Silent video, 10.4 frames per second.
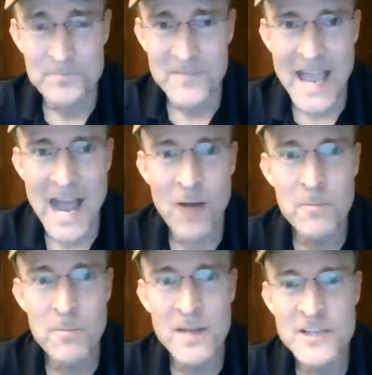how
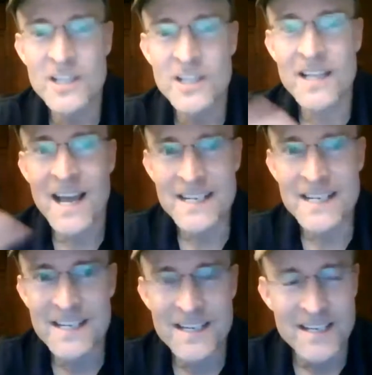much
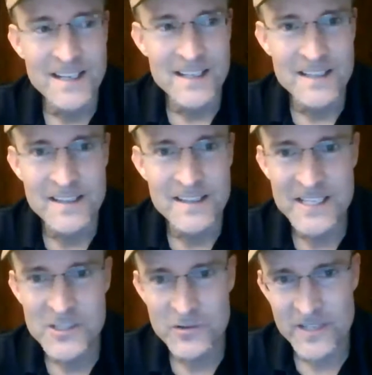alike
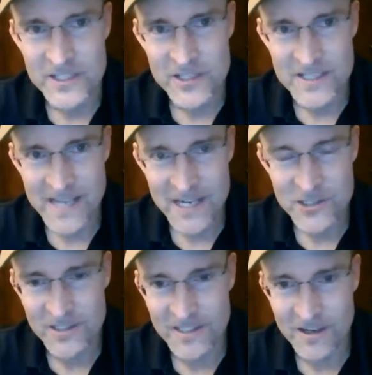these traditions
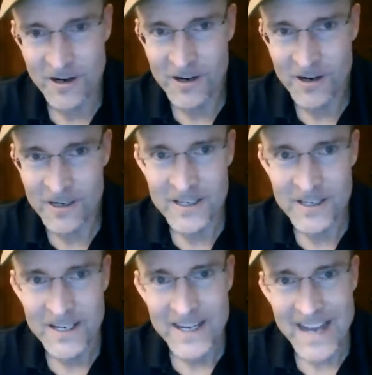actually are.
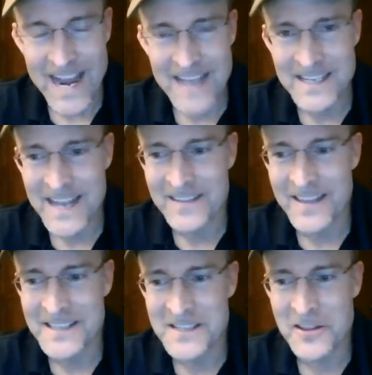And
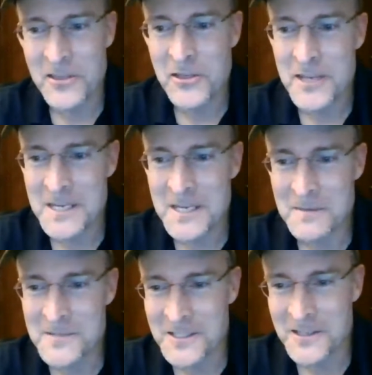that the
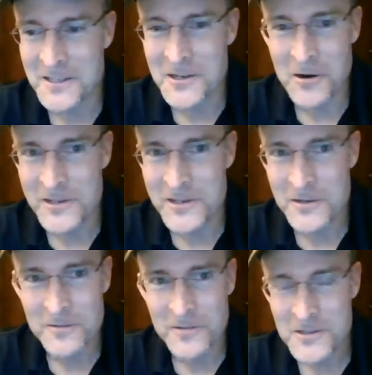themes, are the
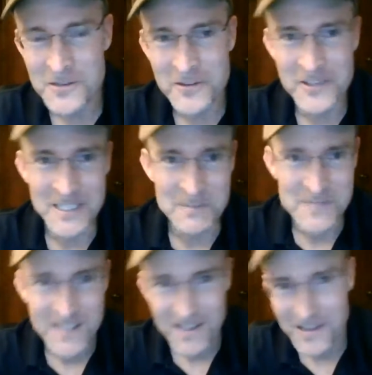universal
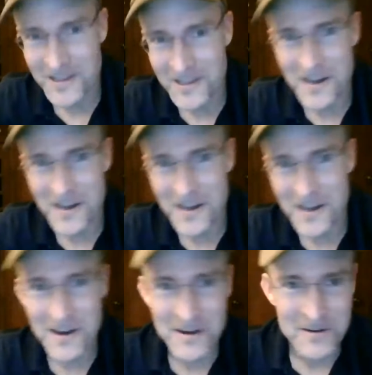themes,
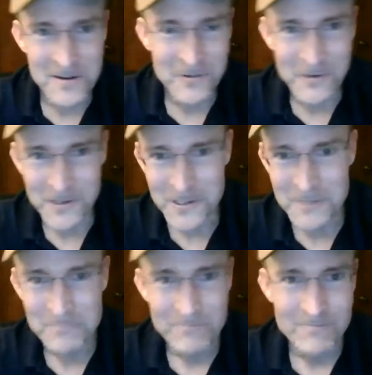love
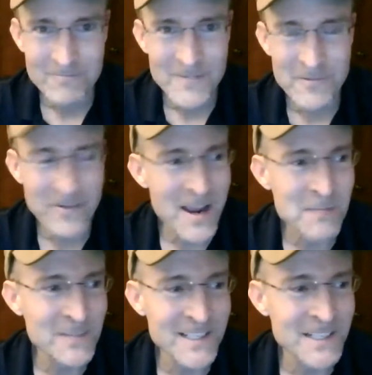or
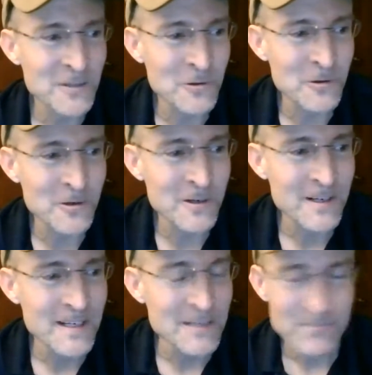family or
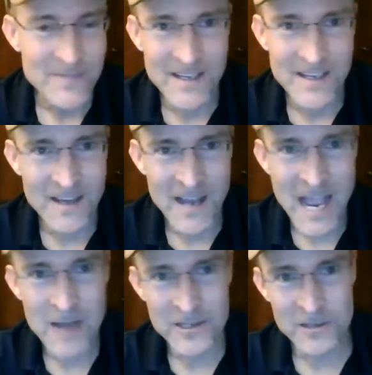
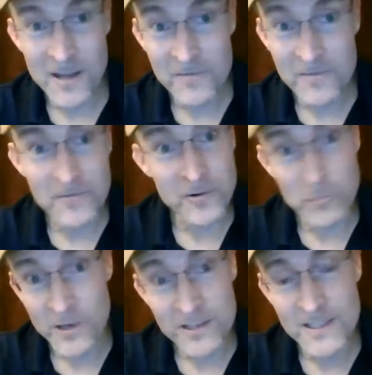your love for where
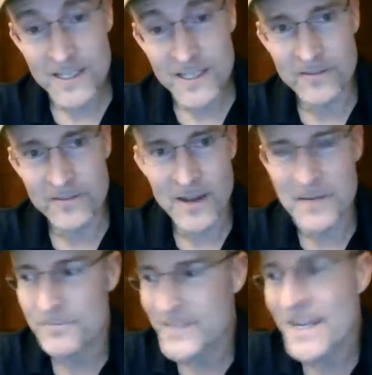you live. I
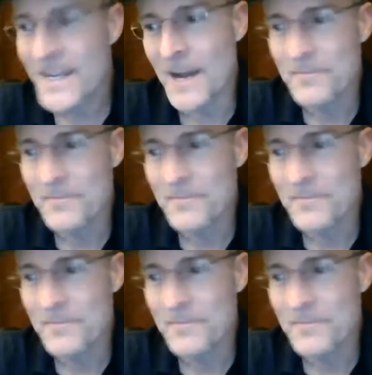mean, yeah,